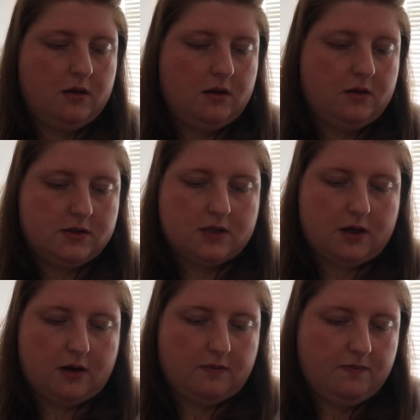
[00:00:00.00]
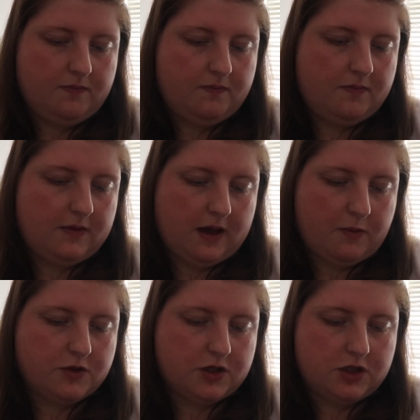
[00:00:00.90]
So yeah, it
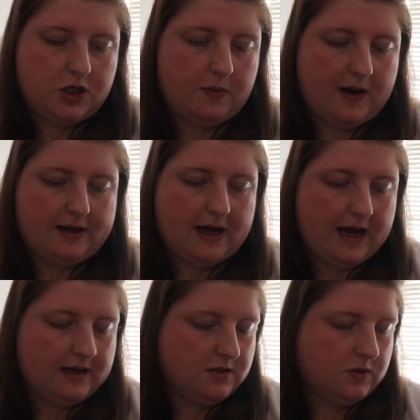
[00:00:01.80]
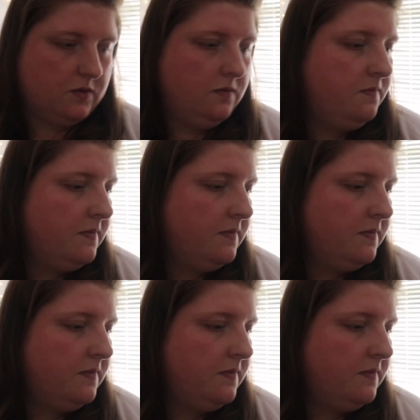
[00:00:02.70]
wasn't too bad at all.